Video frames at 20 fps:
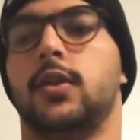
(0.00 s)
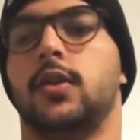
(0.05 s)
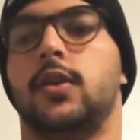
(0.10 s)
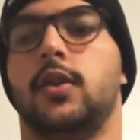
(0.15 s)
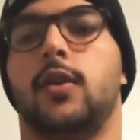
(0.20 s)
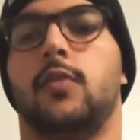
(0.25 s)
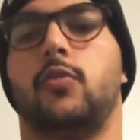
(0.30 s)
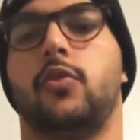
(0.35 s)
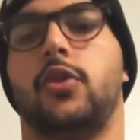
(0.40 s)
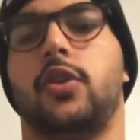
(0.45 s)

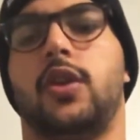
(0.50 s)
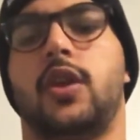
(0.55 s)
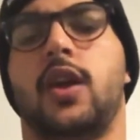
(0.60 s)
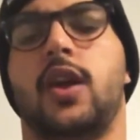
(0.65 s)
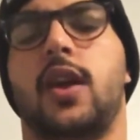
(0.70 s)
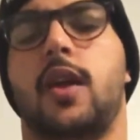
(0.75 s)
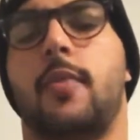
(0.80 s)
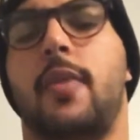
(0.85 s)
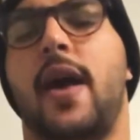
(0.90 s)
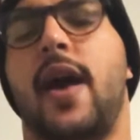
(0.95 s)
um, where you could
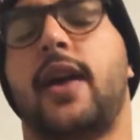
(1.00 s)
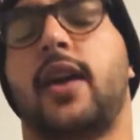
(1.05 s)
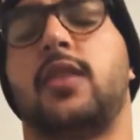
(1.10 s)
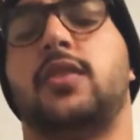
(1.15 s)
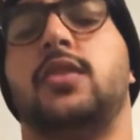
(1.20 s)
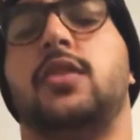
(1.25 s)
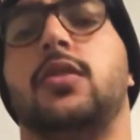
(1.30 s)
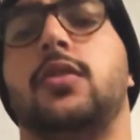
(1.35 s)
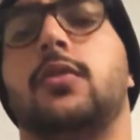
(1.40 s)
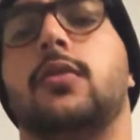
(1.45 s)
get a pack of
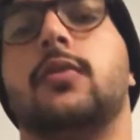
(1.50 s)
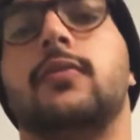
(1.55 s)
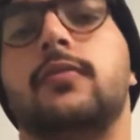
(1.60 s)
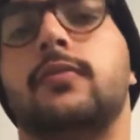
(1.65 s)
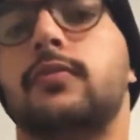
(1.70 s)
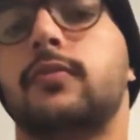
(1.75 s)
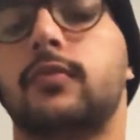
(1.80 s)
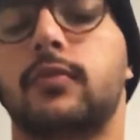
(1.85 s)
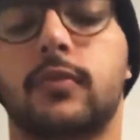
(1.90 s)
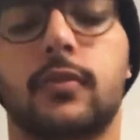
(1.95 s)
two.
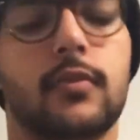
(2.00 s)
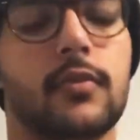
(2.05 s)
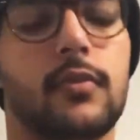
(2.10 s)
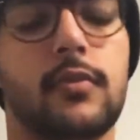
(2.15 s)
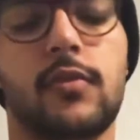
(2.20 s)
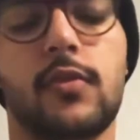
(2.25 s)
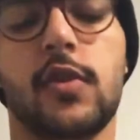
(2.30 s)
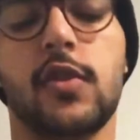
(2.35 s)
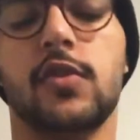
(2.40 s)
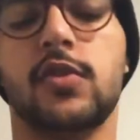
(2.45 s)

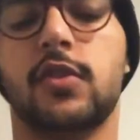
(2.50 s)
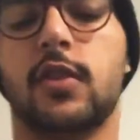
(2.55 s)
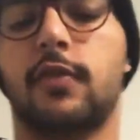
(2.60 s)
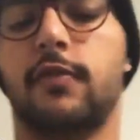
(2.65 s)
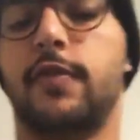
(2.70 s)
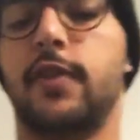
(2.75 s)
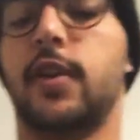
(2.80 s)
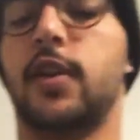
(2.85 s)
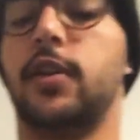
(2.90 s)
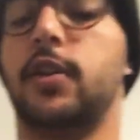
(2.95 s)
So I
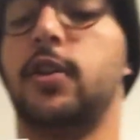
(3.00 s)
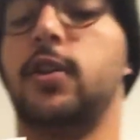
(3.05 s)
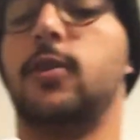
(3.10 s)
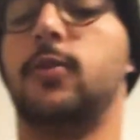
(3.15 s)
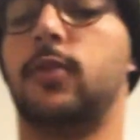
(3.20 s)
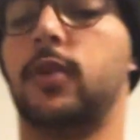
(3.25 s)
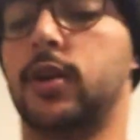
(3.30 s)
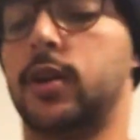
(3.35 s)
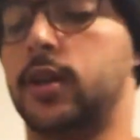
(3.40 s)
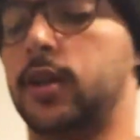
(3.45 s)
figured, you know
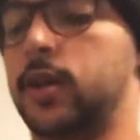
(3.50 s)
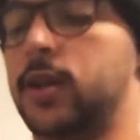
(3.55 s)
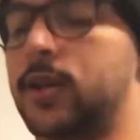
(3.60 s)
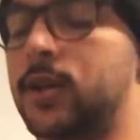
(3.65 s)
what?